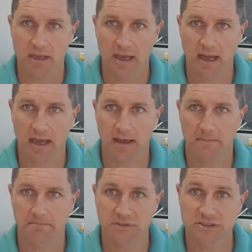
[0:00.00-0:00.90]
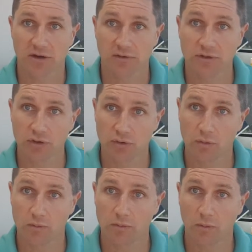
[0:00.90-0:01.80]
Um, so
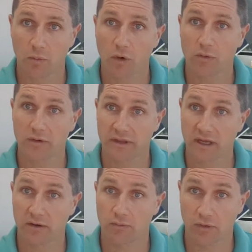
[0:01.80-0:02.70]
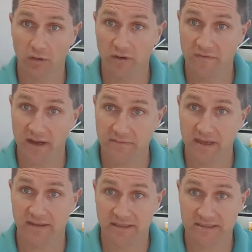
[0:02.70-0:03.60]
you'll walk with a roller frame
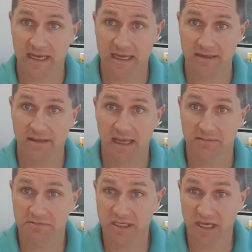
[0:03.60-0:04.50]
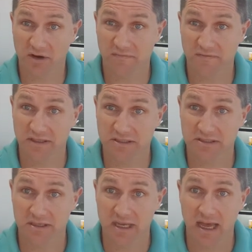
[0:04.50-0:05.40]
at the start um, to get
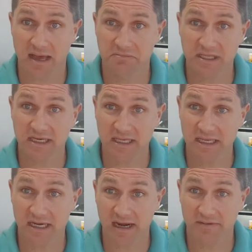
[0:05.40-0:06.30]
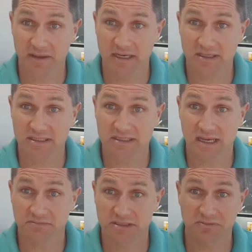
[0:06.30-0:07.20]
confidence. Um, getting in and out of bed is
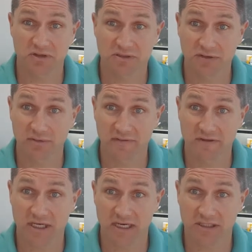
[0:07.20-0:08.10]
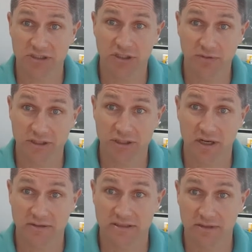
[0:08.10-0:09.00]
um, sometimes a little bit of a challenge, and you'll be
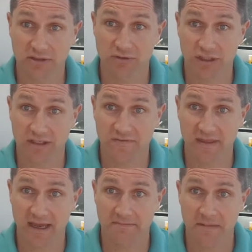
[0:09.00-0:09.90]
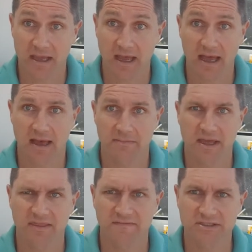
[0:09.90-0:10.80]
shown some little tricks for that. Um,
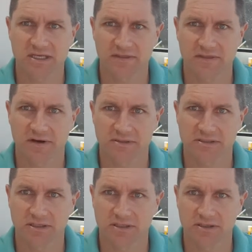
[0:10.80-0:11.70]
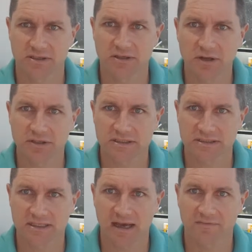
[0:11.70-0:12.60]
and the physiotherapist and nursing
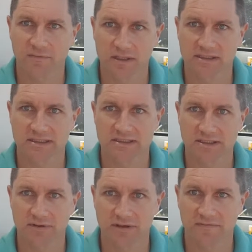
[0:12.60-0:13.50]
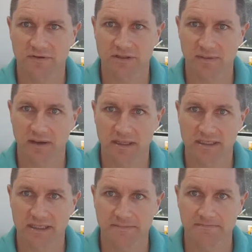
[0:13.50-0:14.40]
staff will assist you in your first
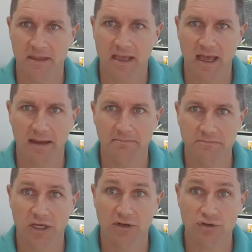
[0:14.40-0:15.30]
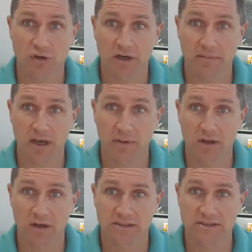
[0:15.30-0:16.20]
mobility. Um, don't try to
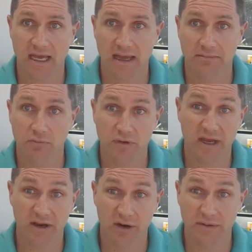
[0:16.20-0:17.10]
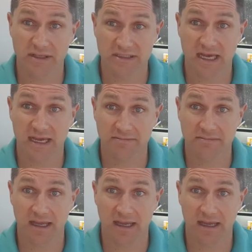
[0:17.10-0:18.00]
mobilise um, without help at the start.
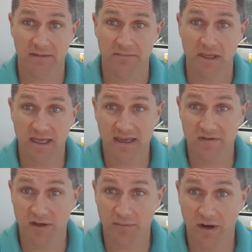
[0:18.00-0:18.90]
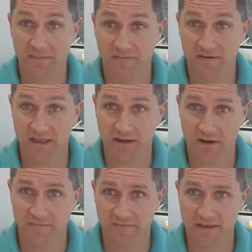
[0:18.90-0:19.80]
Um, even though you might be feeling
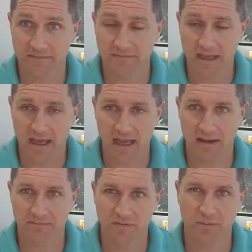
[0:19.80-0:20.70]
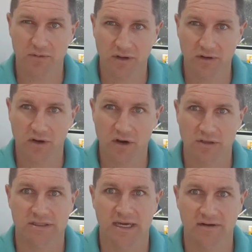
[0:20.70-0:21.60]
confident, um, you've probably got a
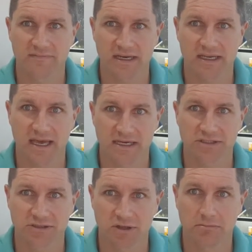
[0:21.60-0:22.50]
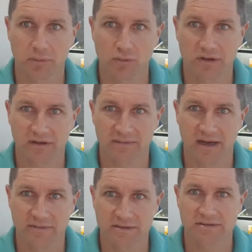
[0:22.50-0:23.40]
cocktail of medications on board at the
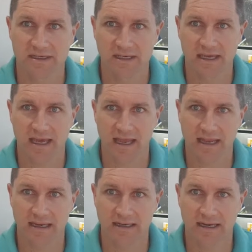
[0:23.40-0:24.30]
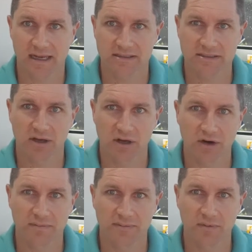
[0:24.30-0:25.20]
moment. And uh, so a lot
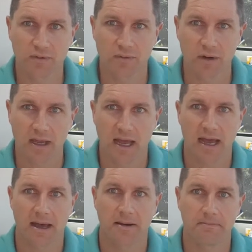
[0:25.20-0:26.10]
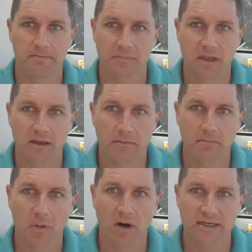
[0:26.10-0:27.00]
of people um,
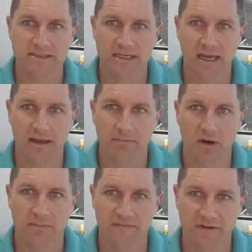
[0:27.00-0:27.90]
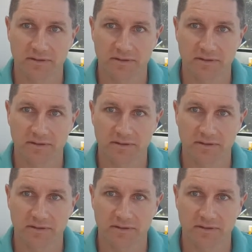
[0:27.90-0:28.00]
might uh, might be feeling